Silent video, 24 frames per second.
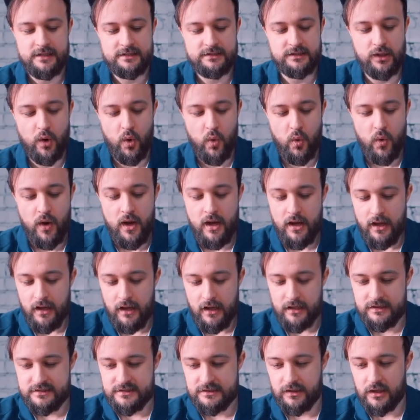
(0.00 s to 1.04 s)
So
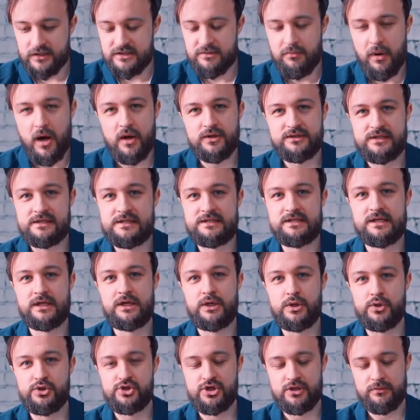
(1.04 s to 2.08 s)
it's not about
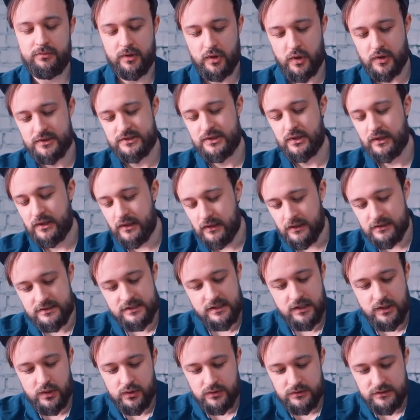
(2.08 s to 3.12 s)
execution, because you can
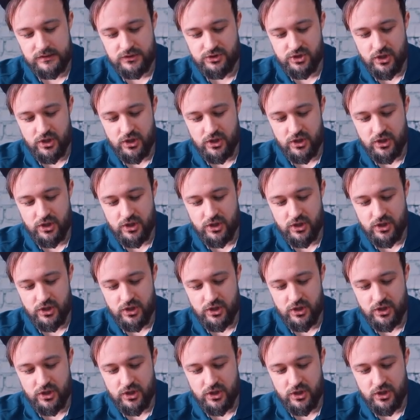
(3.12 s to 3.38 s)
execute the